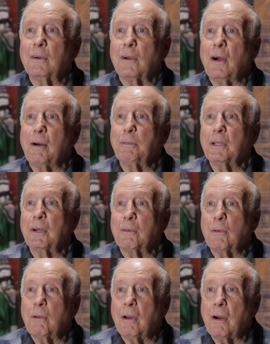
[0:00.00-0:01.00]
were hopping
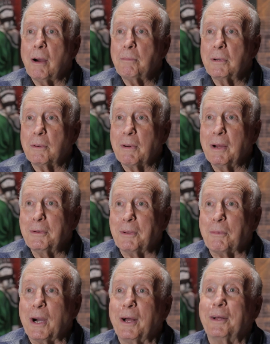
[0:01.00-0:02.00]
around a
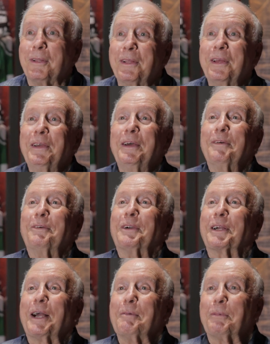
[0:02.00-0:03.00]
while for a
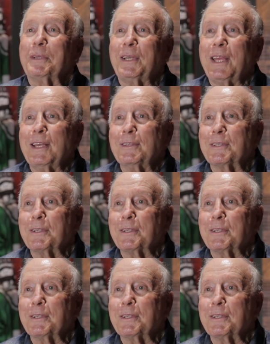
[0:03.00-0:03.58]
couple of days.